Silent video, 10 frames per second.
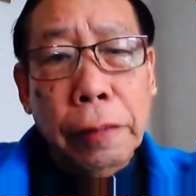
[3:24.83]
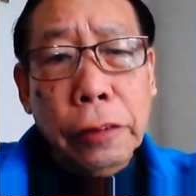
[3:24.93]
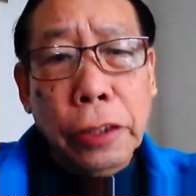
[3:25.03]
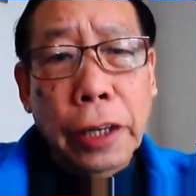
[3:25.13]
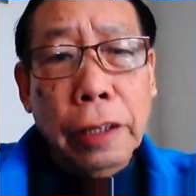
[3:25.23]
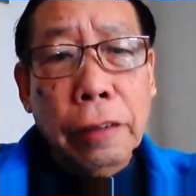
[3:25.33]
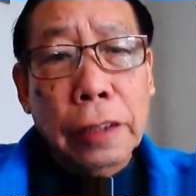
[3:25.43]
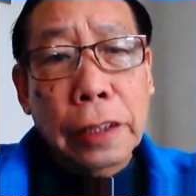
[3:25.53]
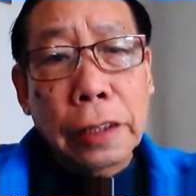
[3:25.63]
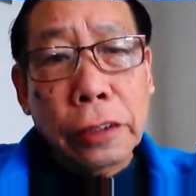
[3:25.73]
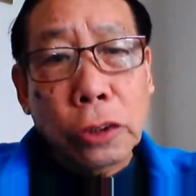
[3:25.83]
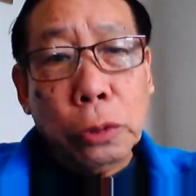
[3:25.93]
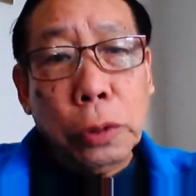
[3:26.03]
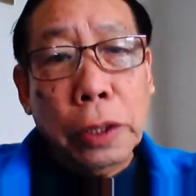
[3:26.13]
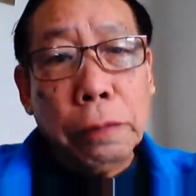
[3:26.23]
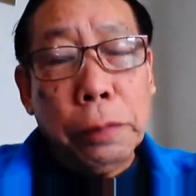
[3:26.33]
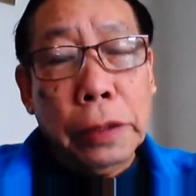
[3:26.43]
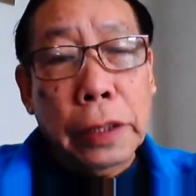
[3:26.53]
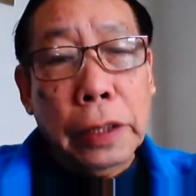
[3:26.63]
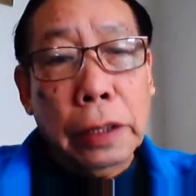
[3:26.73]
We want to thank our leaders who have
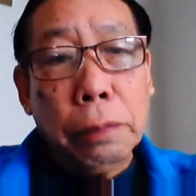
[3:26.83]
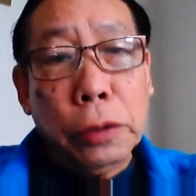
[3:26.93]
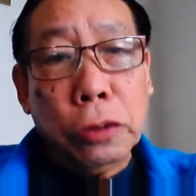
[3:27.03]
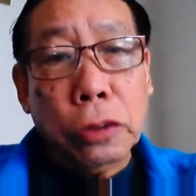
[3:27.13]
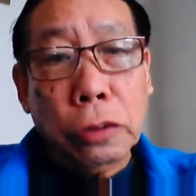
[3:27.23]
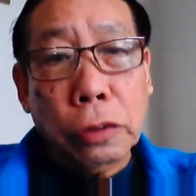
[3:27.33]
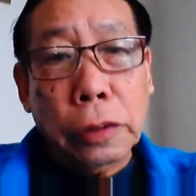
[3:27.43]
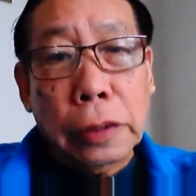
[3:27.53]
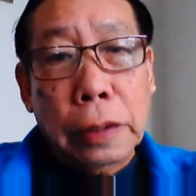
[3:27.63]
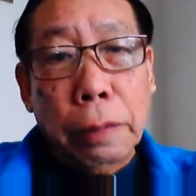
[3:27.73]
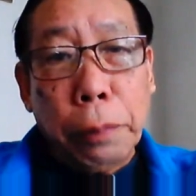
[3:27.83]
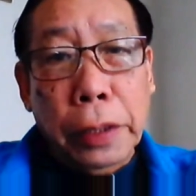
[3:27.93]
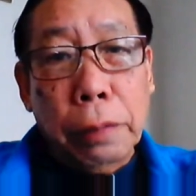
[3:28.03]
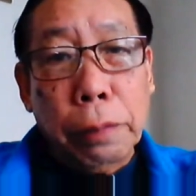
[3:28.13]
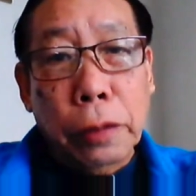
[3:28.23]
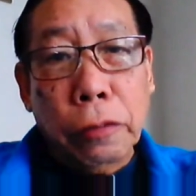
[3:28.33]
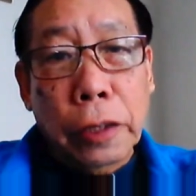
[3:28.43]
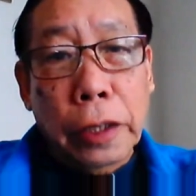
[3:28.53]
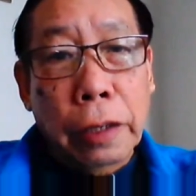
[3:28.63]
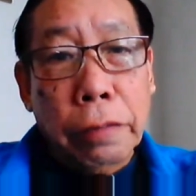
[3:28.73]
been able to pick up
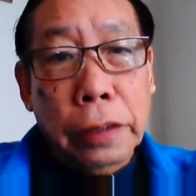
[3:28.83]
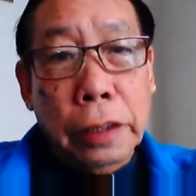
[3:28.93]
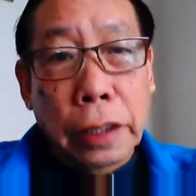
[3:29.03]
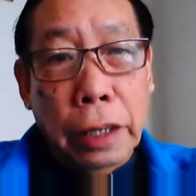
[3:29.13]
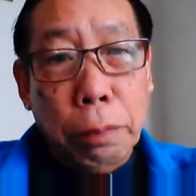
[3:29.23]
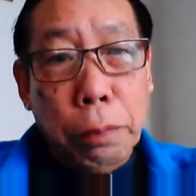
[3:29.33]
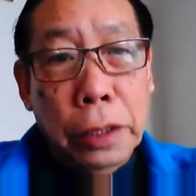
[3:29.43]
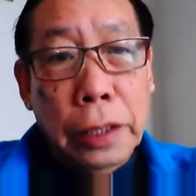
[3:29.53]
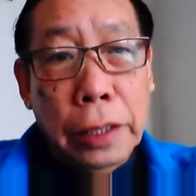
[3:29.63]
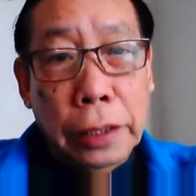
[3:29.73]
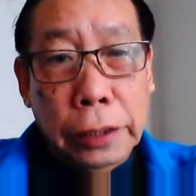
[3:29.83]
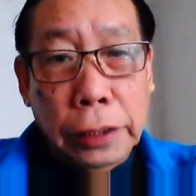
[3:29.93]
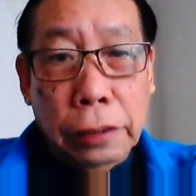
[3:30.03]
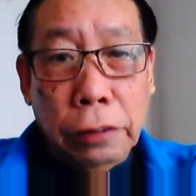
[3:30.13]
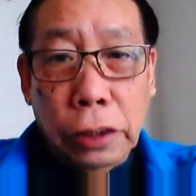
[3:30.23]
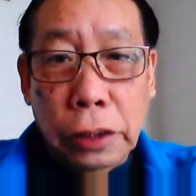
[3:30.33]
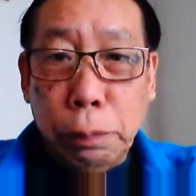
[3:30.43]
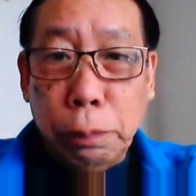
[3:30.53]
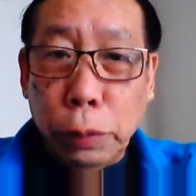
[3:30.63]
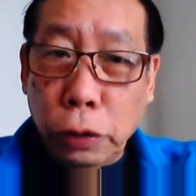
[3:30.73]
on whatever the admin has
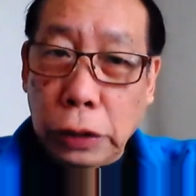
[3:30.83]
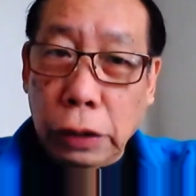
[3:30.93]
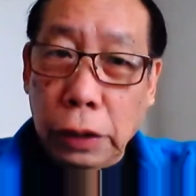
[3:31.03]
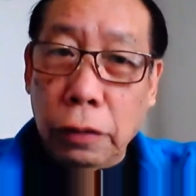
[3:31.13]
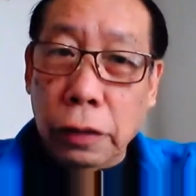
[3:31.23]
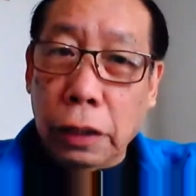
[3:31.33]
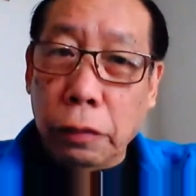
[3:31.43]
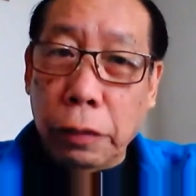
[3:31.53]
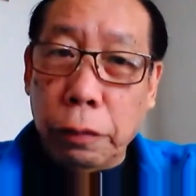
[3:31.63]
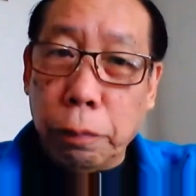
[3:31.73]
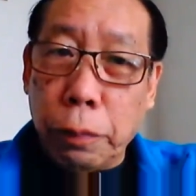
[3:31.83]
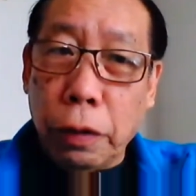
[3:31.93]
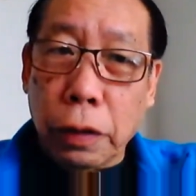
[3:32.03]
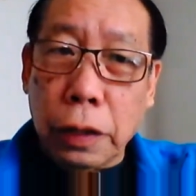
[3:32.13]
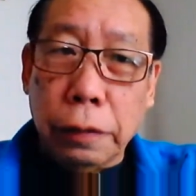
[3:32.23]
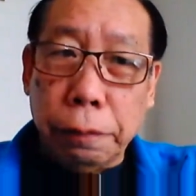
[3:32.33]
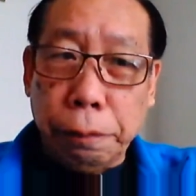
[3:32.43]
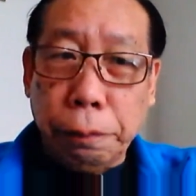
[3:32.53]
already posted on the blog.